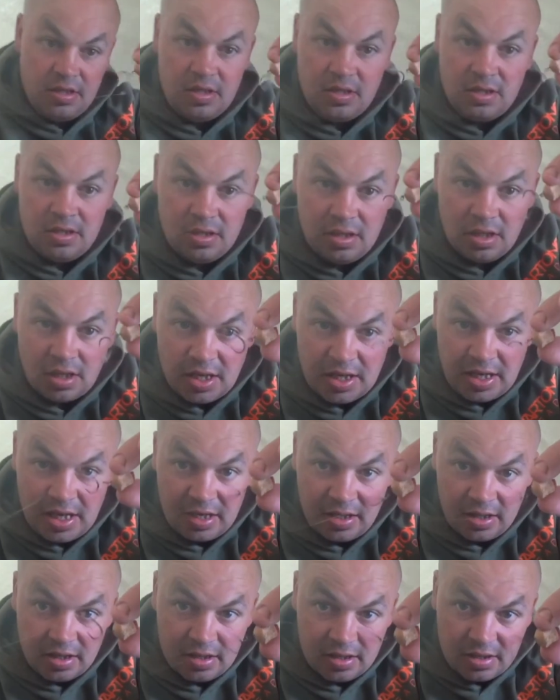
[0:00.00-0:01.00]
look at that,
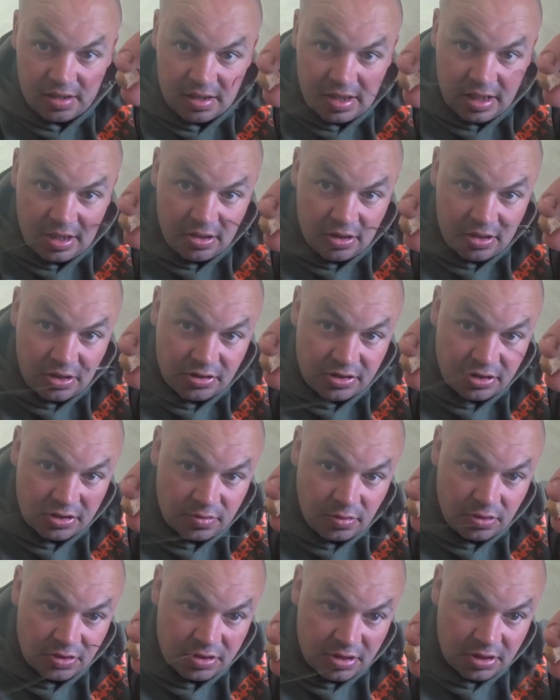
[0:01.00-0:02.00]
look. That hook just
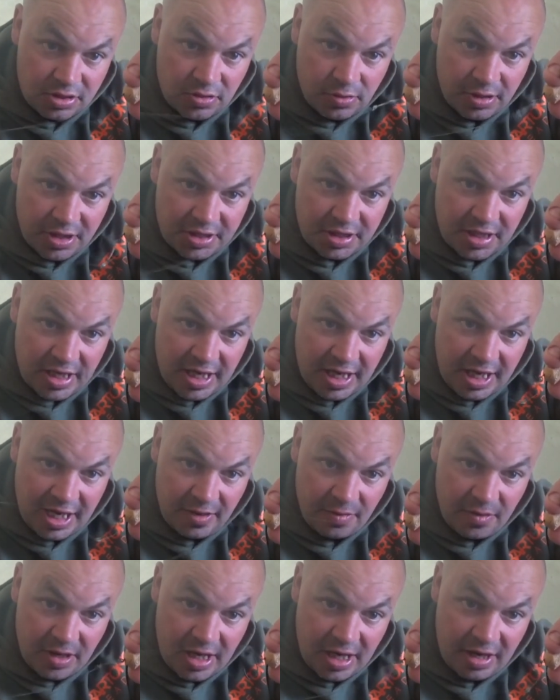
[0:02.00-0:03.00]
wants to twist
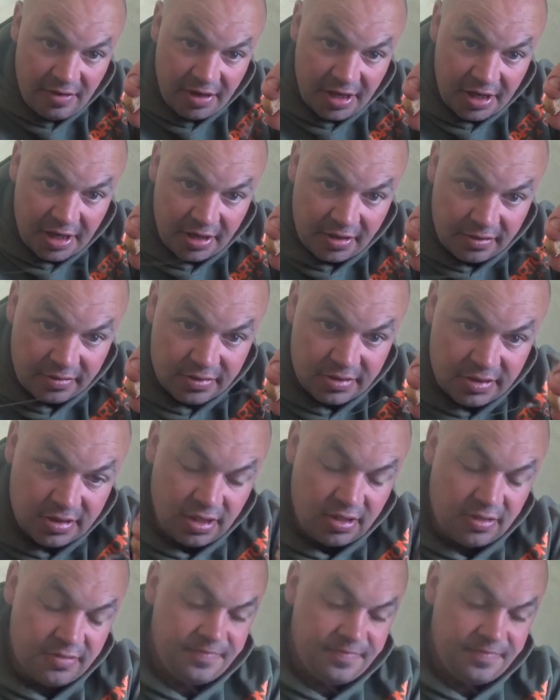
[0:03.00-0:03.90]
anywhere it goes. So